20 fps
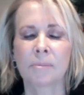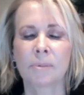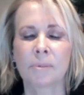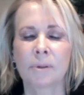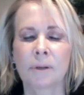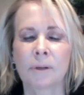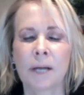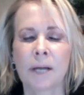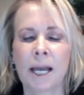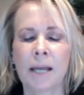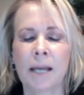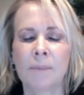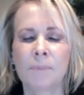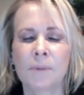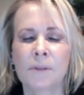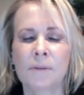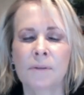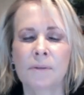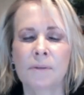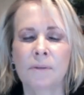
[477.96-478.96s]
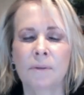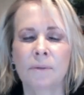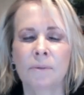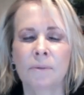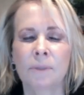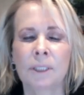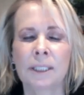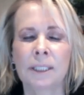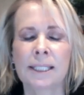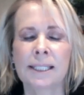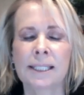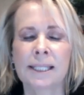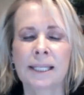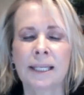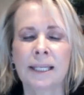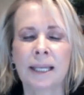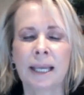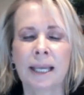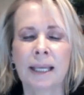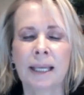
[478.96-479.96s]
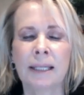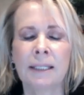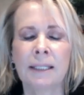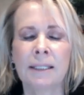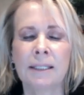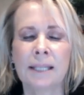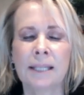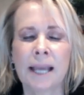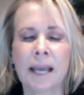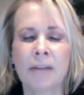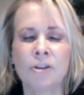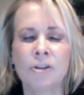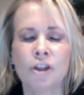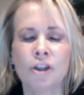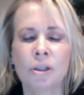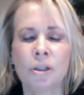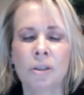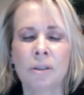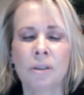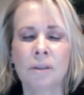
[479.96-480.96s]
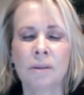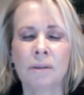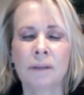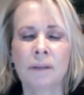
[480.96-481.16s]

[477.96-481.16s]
Perhaps releasing any tension